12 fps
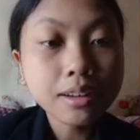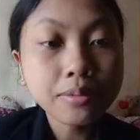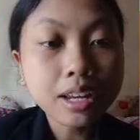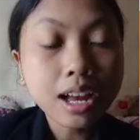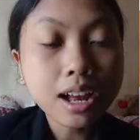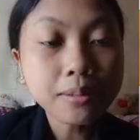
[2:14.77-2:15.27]

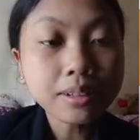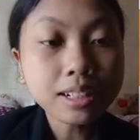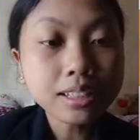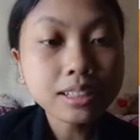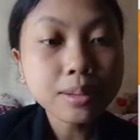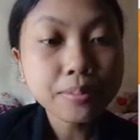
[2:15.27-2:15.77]
we have
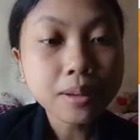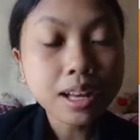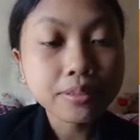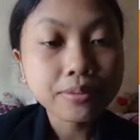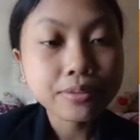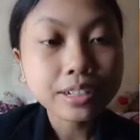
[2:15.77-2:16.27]
relative
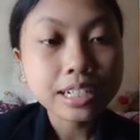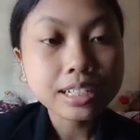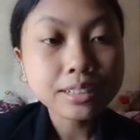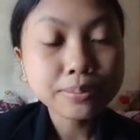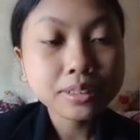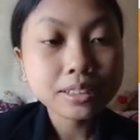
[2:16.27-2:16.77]

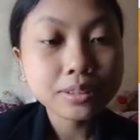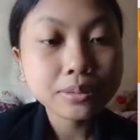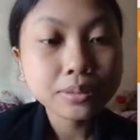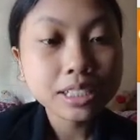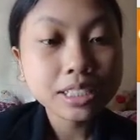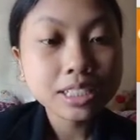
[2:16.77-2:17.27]
adverbs,
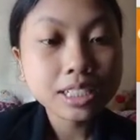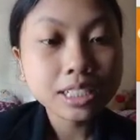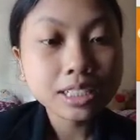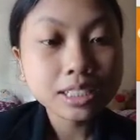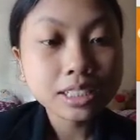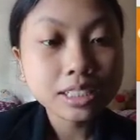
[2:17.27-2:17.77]
which
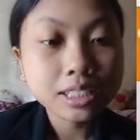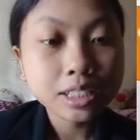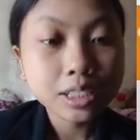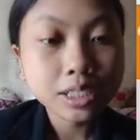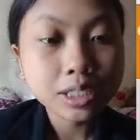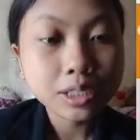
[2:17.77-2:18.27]
is
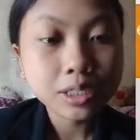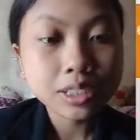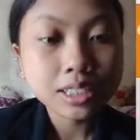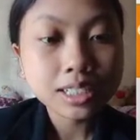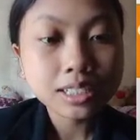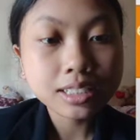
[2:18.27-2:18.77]

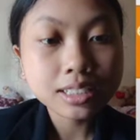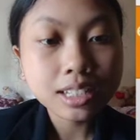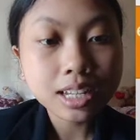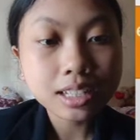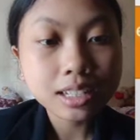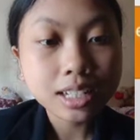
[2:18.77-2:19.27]
used
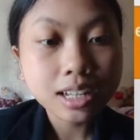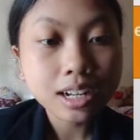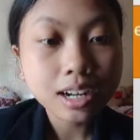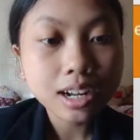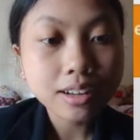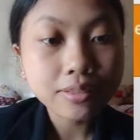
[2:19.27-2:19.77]
instead
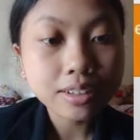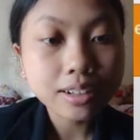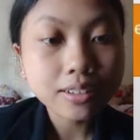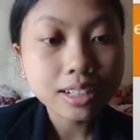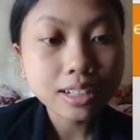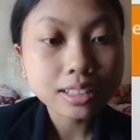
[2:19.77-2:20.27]
of a
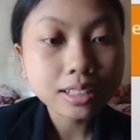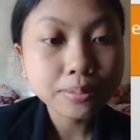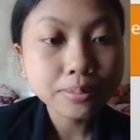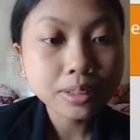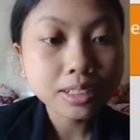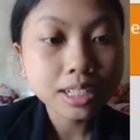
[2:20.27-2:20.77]
relative
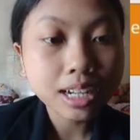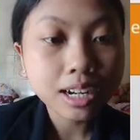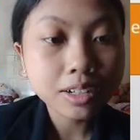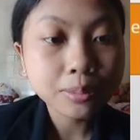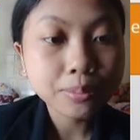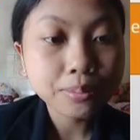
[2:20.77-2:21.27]

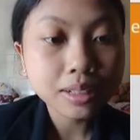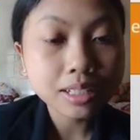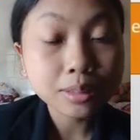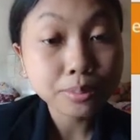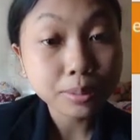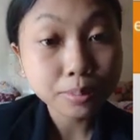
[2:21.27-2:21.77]
pronoun
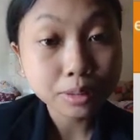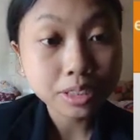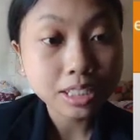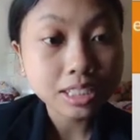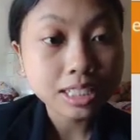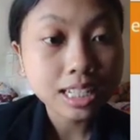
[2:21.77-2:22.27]
plus
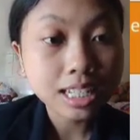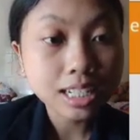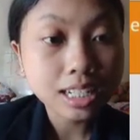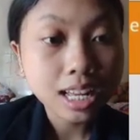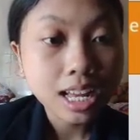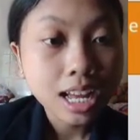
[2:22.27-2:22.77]

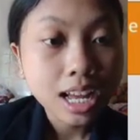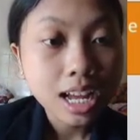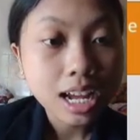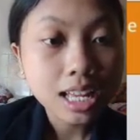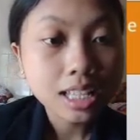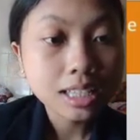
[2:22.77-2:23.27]
preposition,
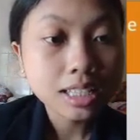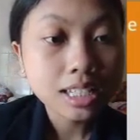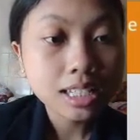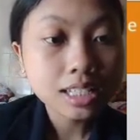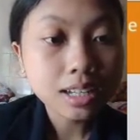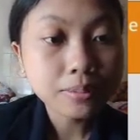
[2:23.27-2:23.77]
and
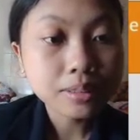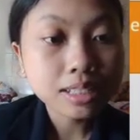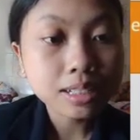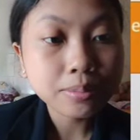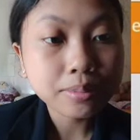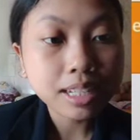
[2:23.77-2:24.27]
these
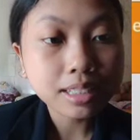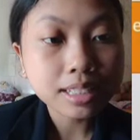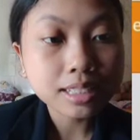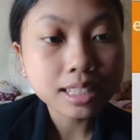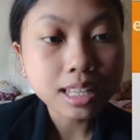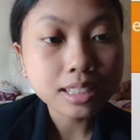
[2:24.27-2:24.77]
often make the
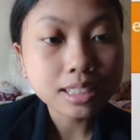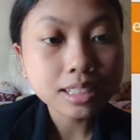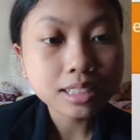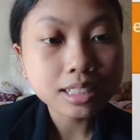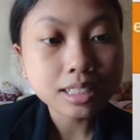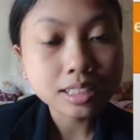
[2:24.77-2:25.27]

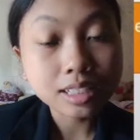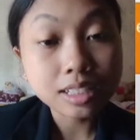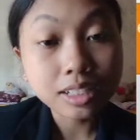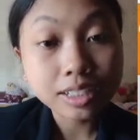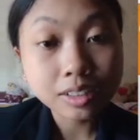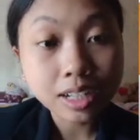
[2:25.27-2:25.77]
sentence
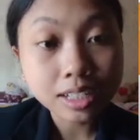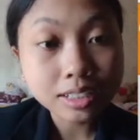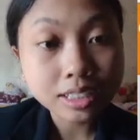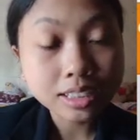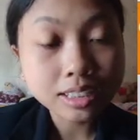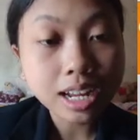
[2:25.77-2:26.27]
easier to
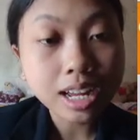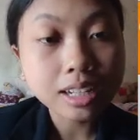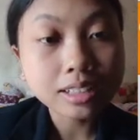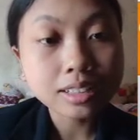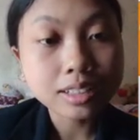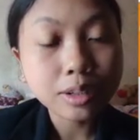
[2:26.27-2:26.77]

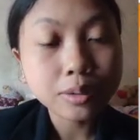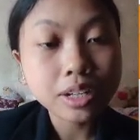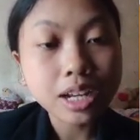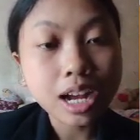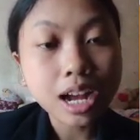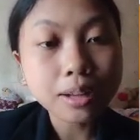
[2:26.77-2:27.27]
understand. So we
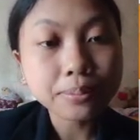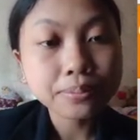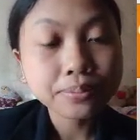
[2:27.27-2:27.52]
have